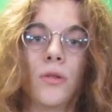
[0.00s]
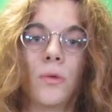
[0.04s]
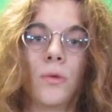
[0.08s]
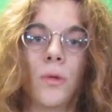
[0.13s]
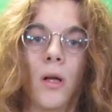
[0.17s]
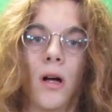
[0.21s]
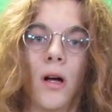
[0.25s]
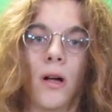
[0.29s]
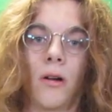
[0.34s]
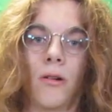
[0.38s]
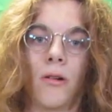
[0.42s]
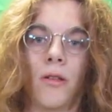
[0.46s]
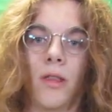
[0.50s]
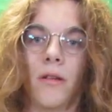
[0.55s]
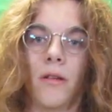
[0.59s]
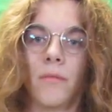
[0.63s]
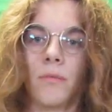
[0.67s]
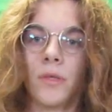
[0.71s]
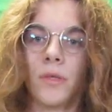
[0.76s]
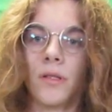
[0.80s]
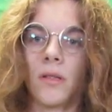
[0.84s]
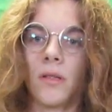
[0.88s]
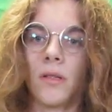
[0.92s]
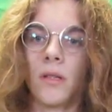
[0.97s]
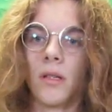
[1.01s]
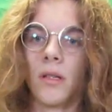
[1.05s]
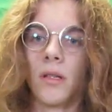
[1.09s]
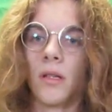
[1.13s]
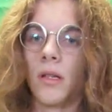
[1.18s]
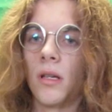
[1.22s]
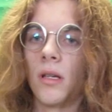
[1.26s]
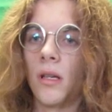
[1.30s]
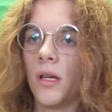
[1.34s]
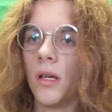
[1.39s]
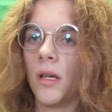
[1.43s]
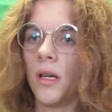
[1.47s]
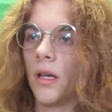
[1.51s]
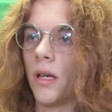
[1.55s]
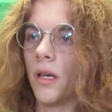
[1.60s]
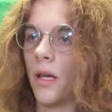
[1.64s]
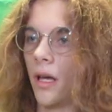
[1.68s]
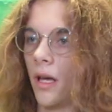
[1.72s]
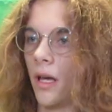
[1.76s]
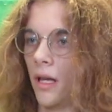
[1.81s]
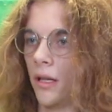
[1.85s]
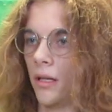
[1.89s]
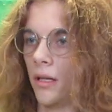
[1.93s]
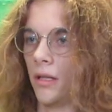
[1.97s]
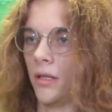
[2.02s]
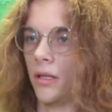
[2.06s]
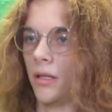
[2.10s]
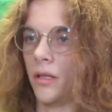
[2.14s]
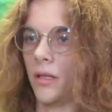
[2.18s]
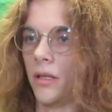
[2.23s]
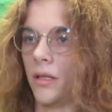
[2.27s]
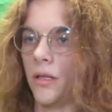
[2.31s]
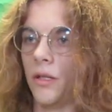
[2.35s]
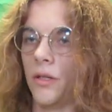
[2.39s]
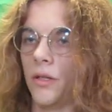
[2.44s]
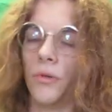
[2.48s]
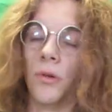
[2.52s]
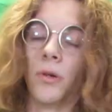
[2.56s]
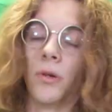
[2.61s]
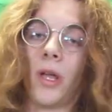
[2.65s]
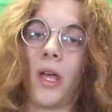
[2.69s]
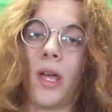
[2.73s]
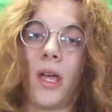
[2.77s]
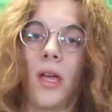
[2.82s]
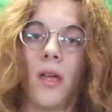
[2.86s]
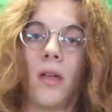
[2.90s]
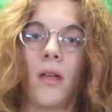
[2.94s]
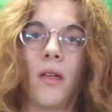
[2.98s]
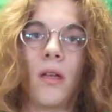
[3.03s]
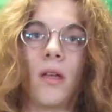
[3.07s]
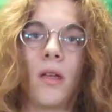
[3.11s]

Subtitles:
logarithms and you will get